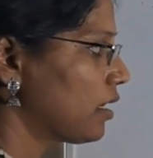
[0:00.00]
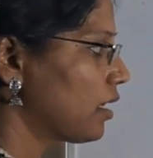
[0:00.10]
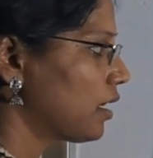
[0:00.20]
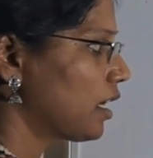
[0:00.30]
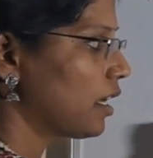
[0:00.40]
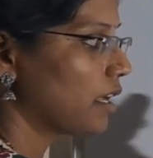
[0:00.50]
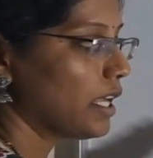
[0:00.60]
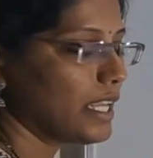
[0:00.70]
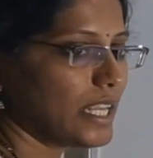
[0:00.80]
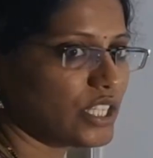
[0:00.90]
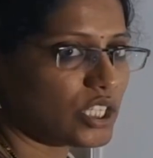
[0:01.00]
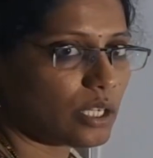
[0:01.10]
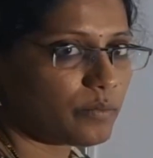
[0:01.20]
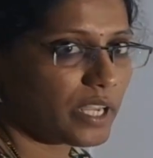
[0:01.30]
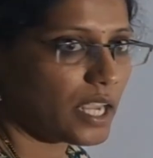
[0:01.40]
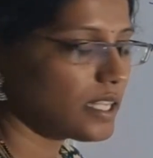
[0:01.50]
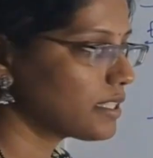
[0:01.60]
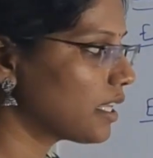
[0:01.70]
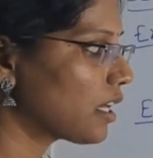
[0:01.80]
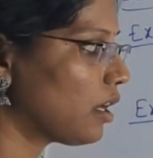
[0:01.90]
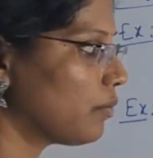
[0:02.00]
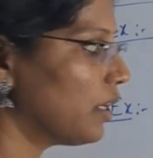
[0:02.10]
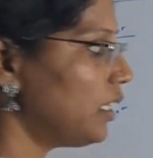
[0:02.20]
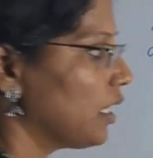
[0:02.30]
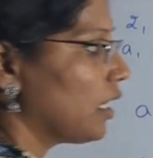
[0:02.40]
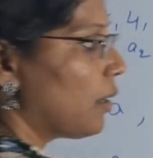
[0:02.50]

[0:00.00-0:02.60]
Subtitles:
here A. Each term A is the common.